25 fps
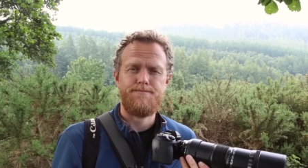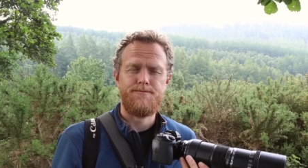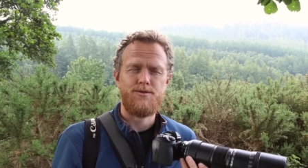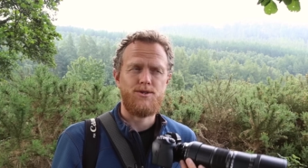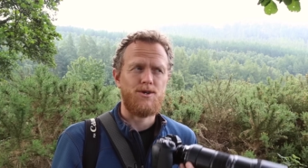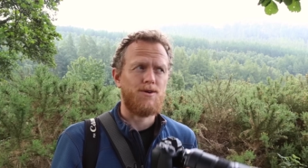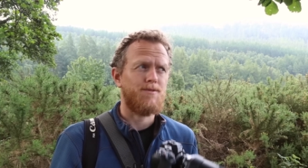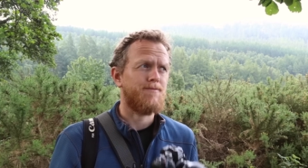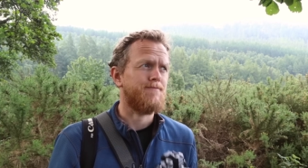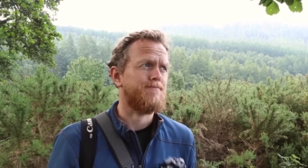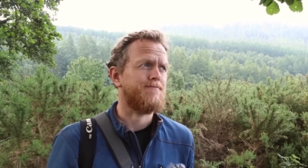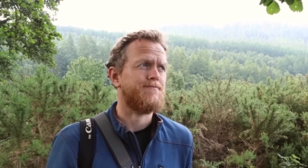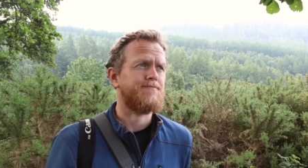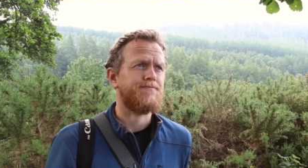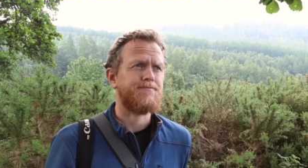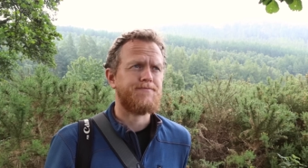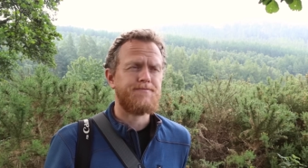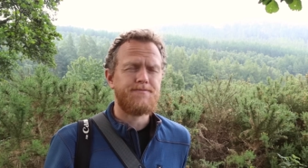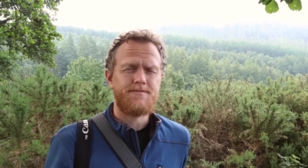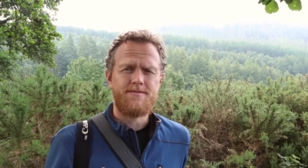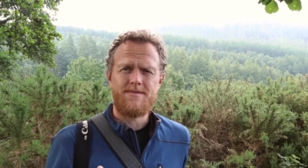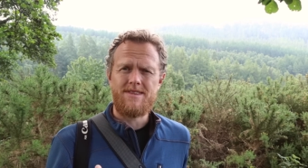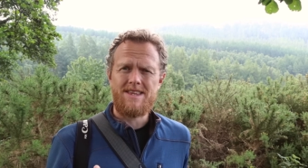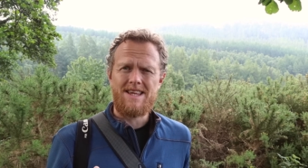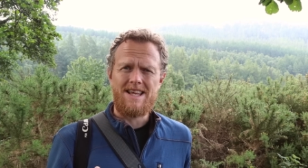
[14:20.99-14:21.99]
So
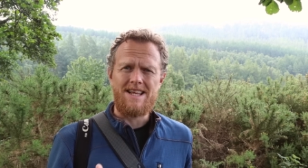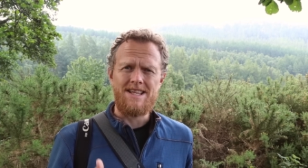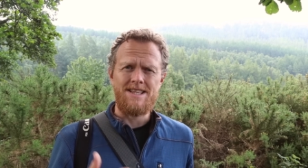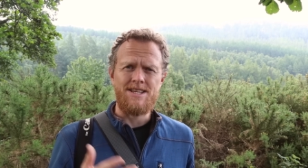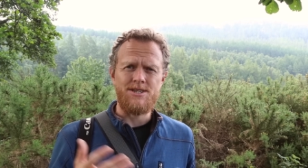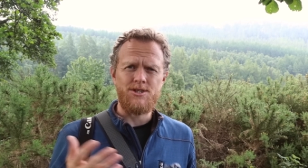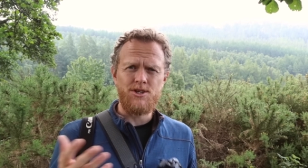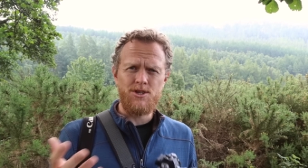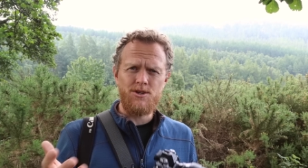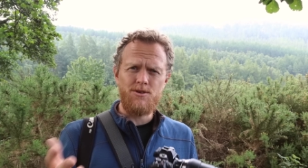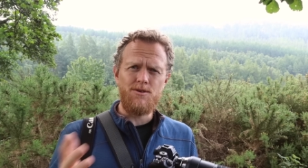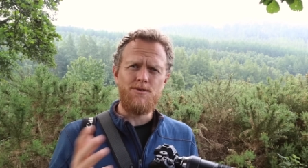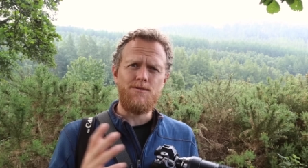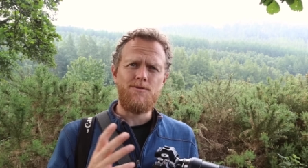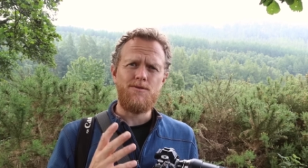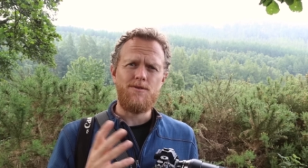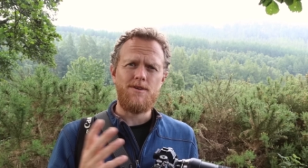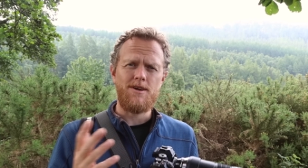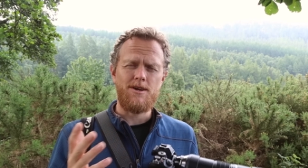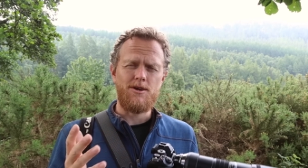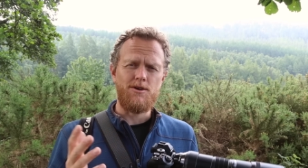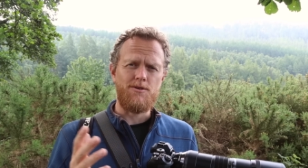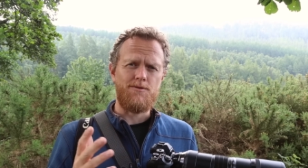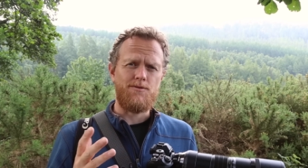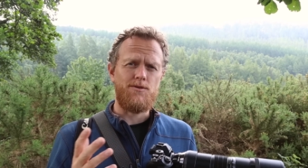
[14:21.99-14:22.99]
there's a
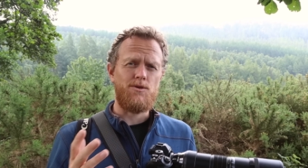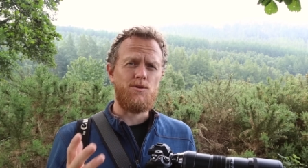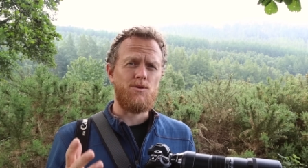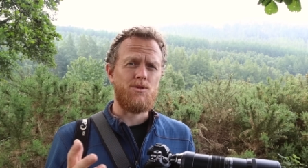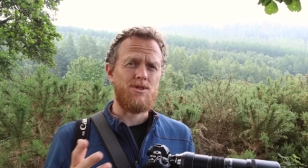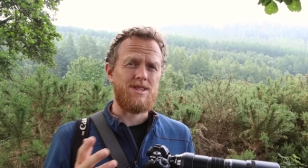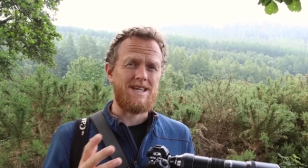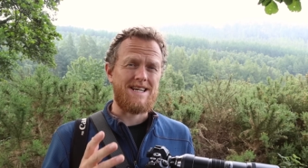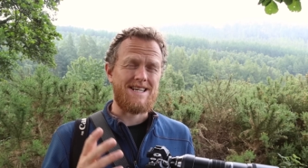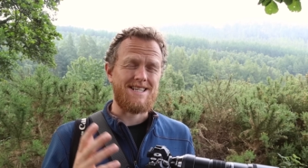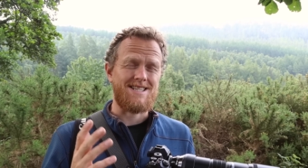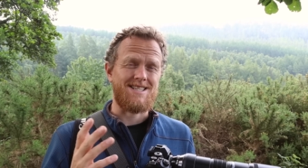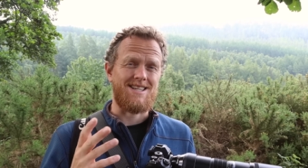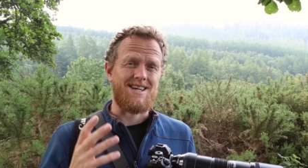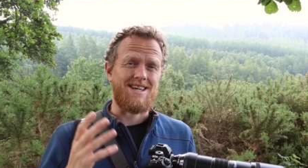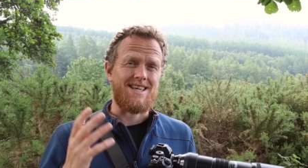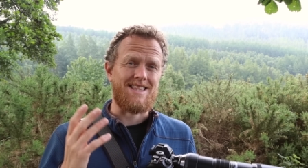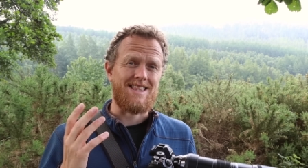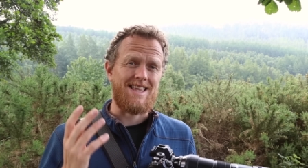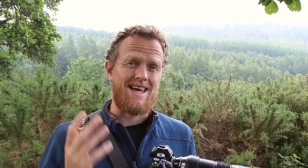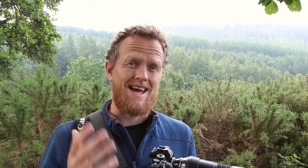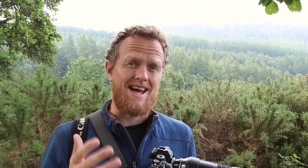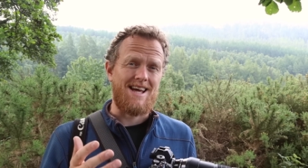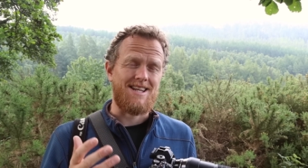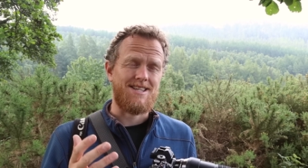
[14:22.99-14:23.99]
good few things
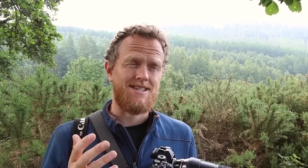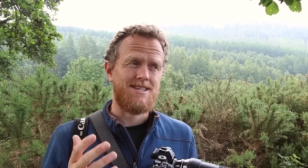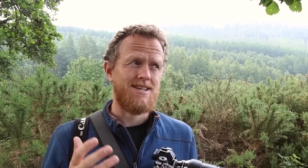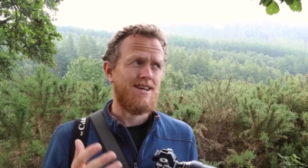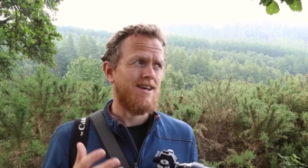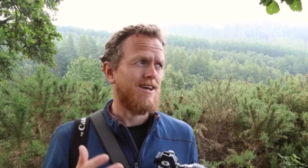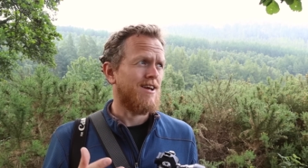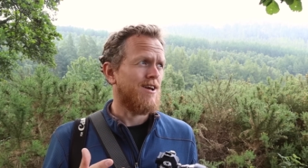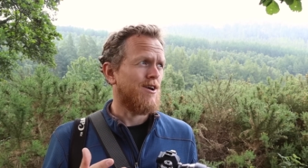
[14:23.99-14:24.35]
like that,